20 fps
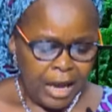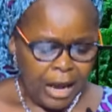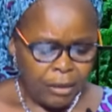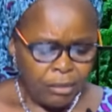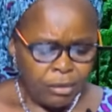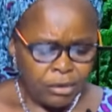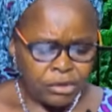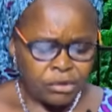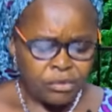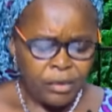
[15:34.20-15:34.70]

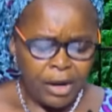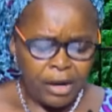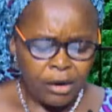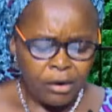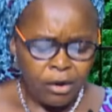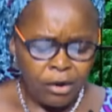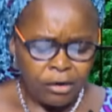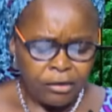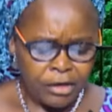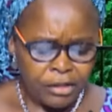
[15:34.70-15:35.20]
I want to
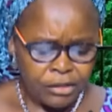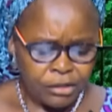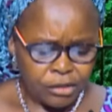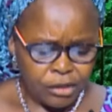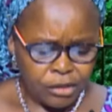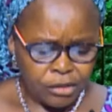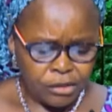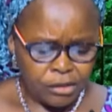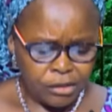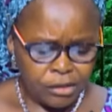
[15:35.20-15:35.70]
encourage
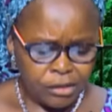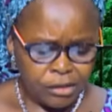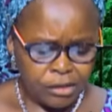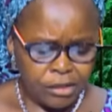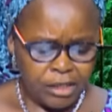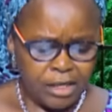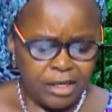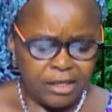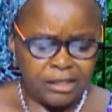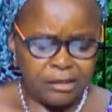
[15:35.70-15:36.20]
us
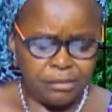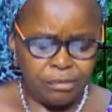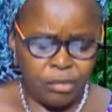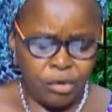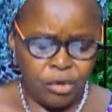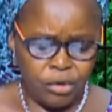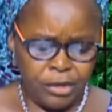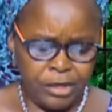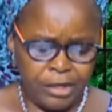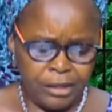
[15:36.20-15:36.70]
this
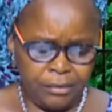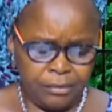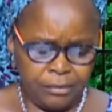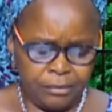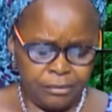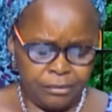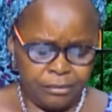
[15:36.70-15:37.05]
morning